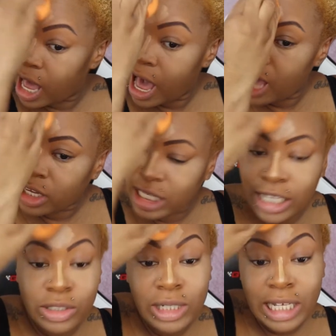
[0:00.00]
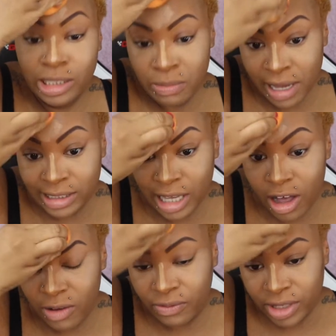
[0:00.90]
how could i do that to
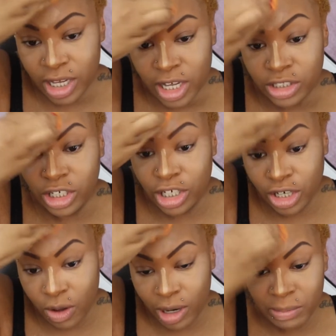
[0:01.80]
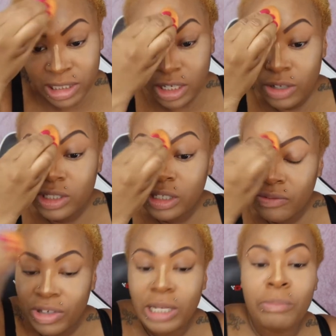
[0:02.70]
myself so you know what let me tell you
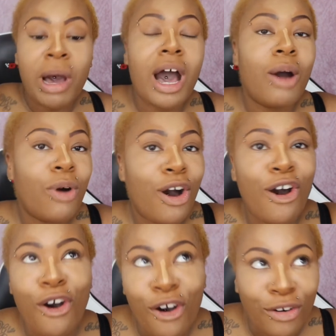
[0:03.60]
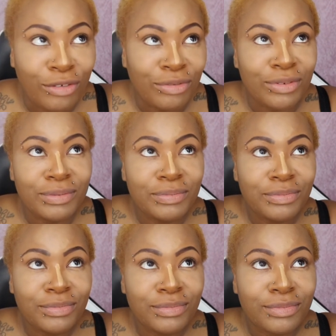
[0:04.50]
something the power of
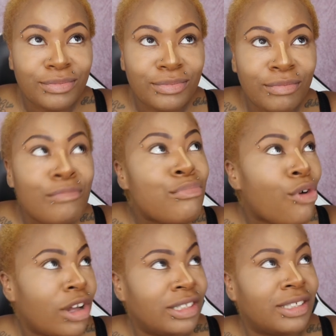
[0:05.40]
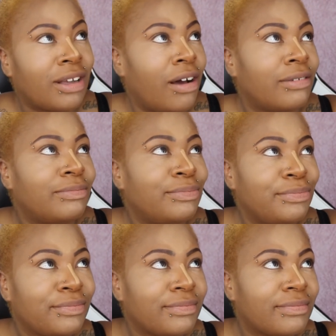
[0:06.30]
bronzer
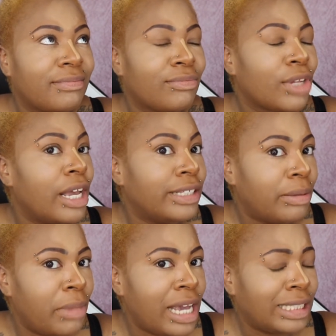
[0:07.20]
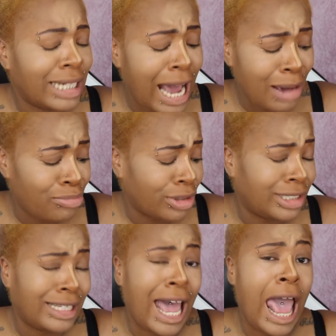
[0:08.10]
is amazing. I
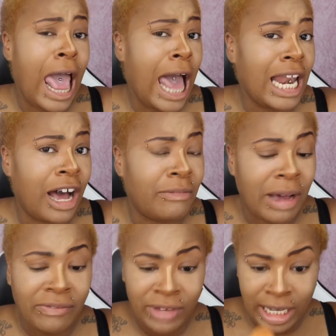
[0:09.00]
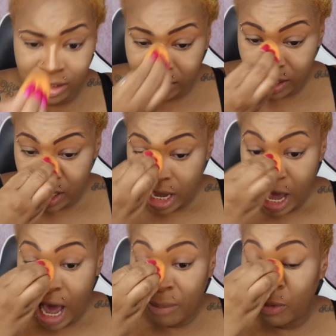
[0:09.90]
bronzed the hell out of my face.
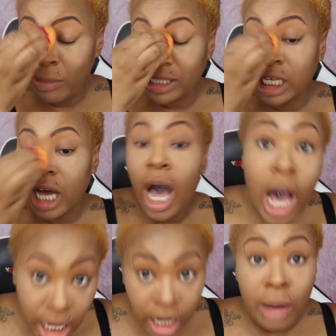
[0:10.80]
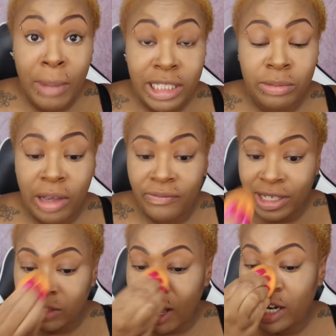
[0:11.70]
I brought back the colour back to my
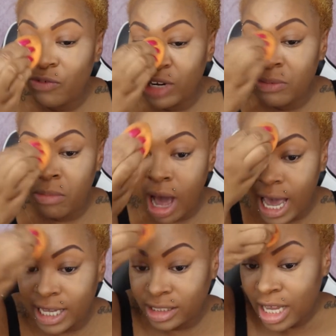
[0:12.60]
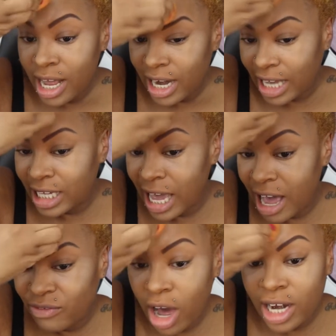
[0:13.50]
face. So I don't really mind. Like,
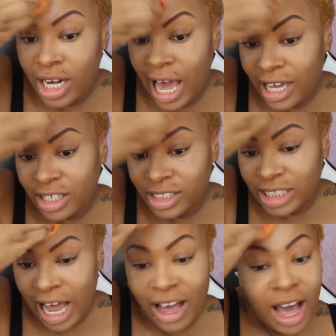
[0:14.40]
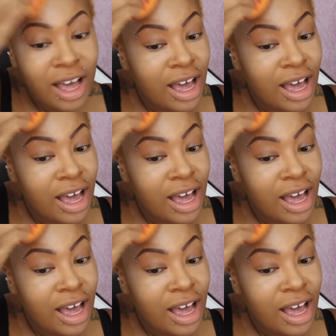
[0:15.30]
yeah, I've got a light concealer. I,